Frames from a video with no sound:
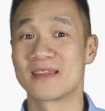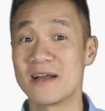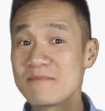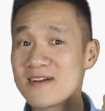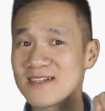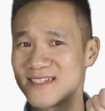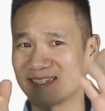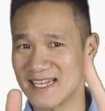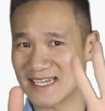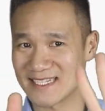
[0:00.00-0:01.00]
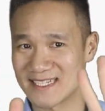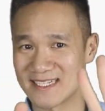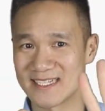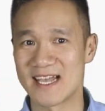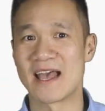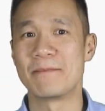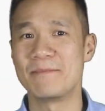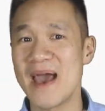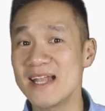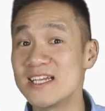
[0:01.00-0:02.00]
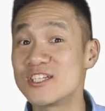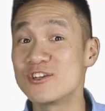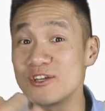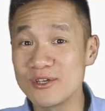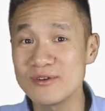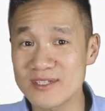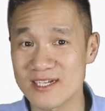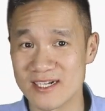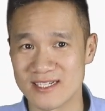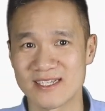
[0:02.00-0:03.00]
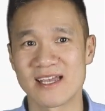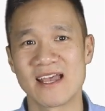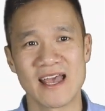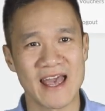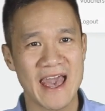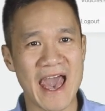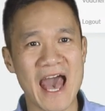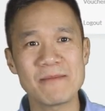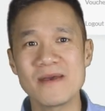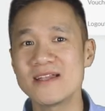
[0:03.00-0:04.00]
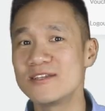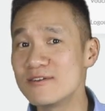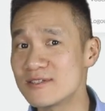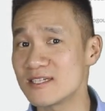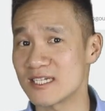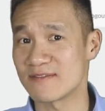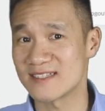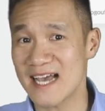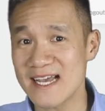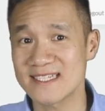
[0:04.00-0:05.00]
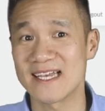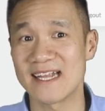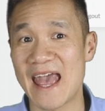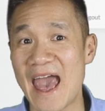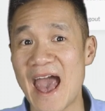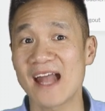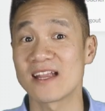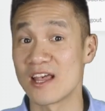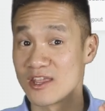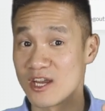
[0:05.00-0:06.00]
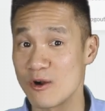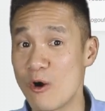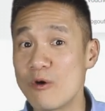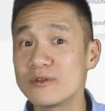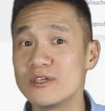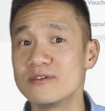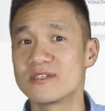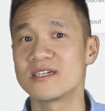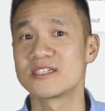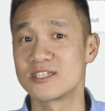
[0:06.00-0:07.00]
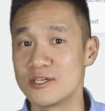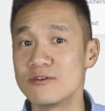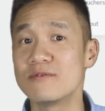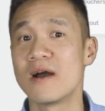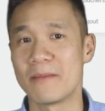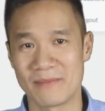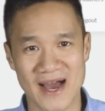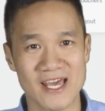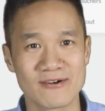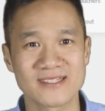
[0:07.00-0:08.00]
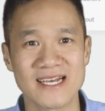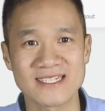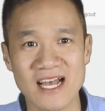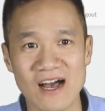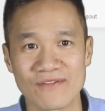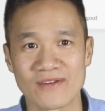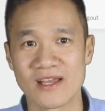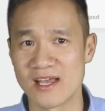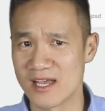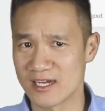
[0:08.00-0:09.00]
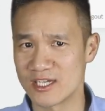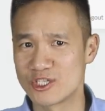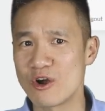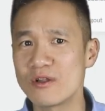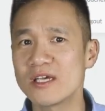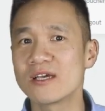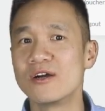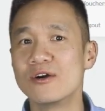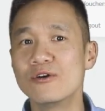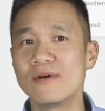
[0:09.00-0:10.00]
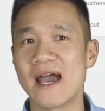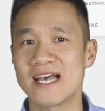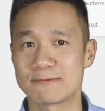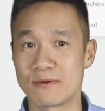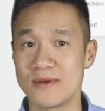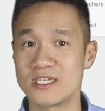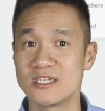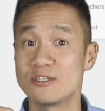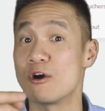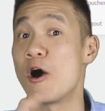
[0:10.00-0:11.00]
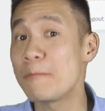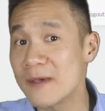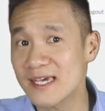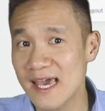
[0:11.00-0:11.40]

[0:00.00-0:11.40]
Number 6. Manage your users. Admin users of sites can add their own users to myOSIsoft, controlling who has permission to open